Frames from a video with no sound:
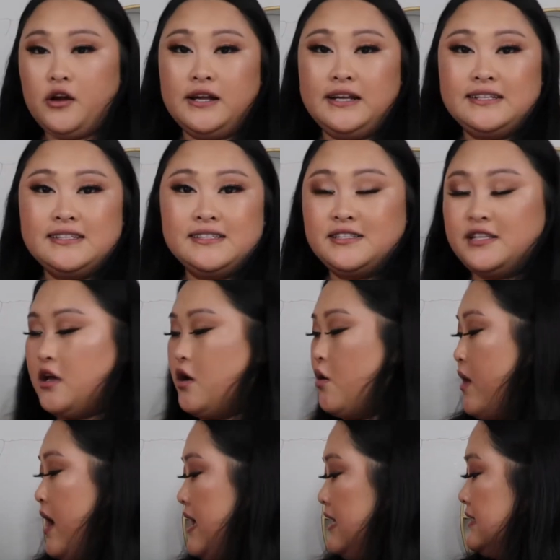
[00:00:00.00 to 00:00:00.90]
All right,
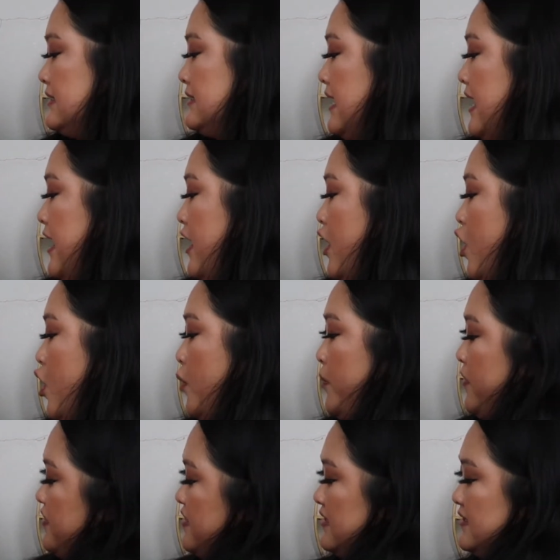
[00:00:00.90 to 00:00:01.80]
so as I
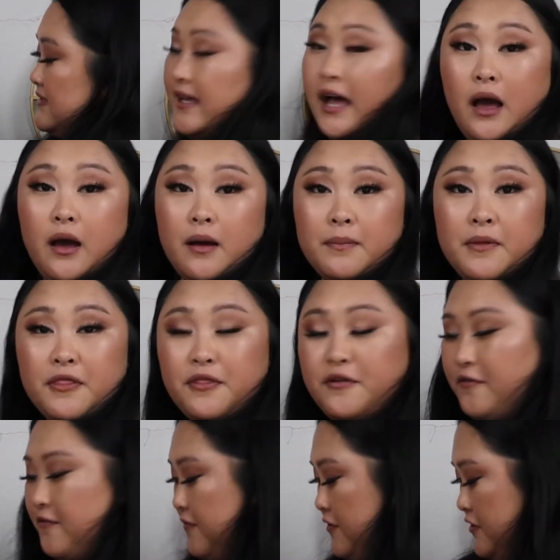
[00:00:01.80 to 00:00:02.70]
open this up,
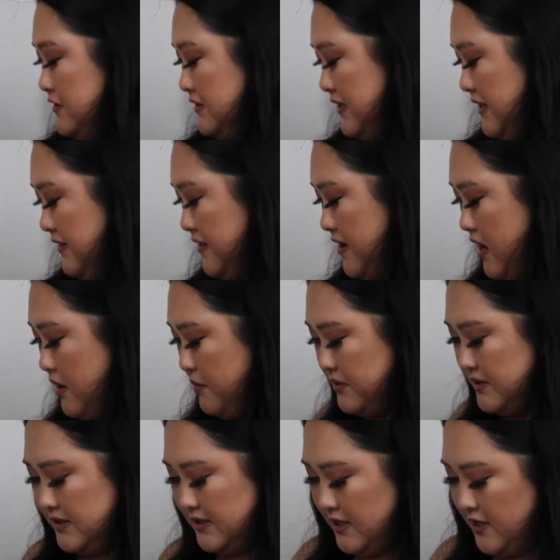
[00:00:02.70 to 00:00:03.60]
the first thing that I
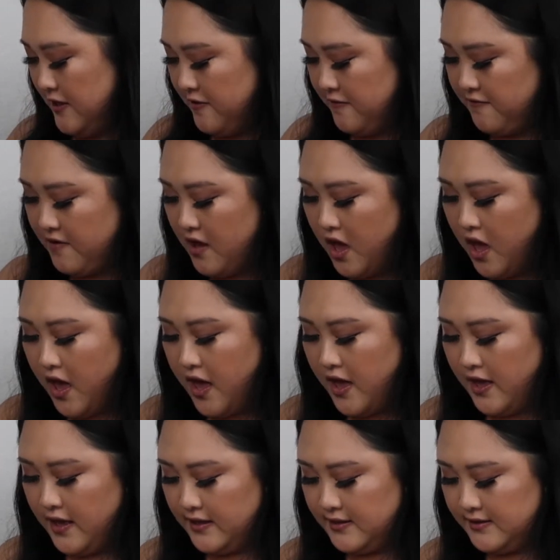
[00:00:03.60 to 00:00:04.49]
receive
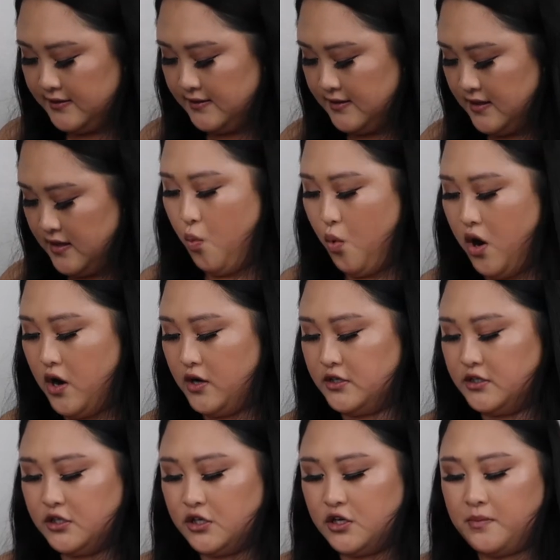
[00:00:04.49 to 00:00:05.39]
is
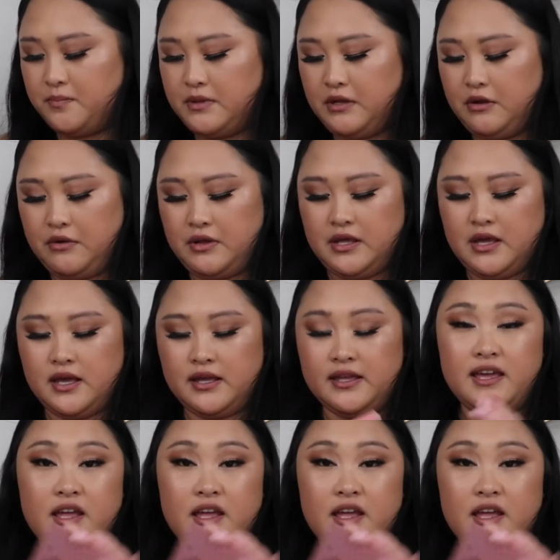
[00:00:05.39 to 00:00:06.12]
Wander Beauty